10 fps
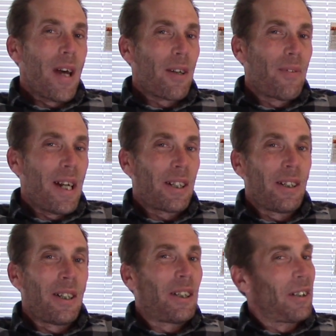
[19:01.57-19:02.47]

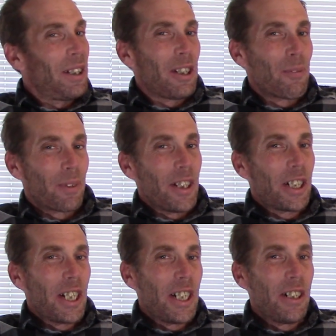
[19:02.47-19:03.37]
Backpacker. I greatly
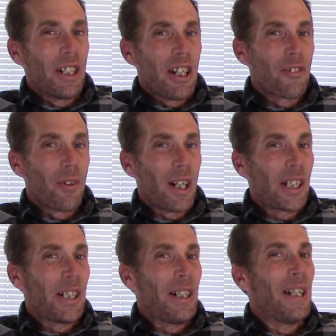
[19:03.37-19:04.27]
appreciate you guys
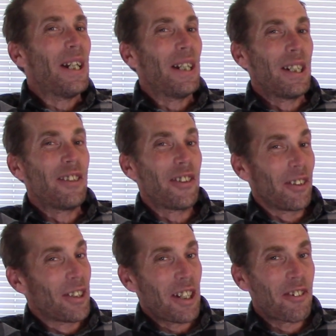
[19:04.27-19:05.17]
watching, and
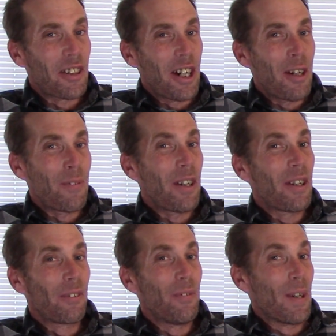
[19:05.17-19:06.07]
until next time,
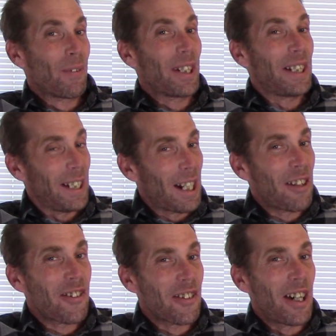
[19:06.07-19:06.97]
remember to get
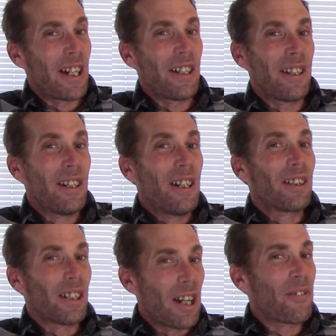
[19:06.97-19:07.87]
outside.
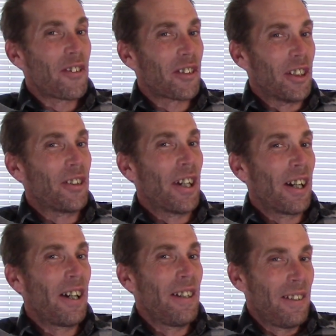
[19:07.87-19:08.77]
Life is good
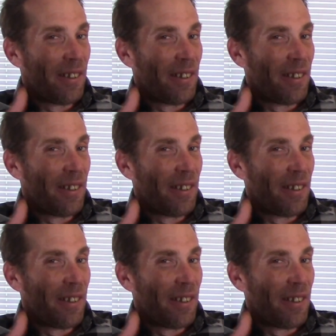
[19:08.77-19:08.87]
there.